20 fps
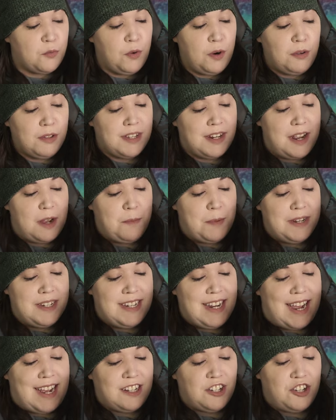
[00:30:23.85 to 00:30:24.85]
rolled it up, and
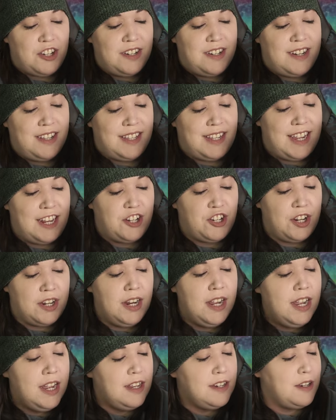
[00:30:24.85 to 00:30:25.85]
dashed into the
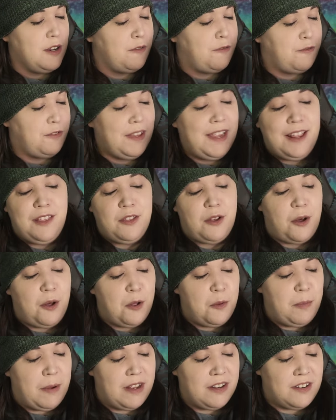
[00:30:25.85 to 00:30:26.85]
kitchen to fling the
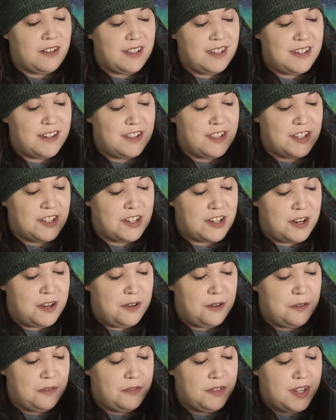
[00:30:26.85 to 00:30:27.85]
whole bundle into the
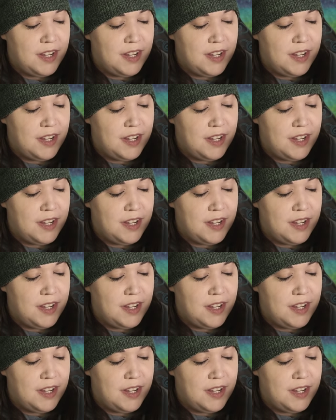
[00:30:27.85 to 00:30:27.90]
stove.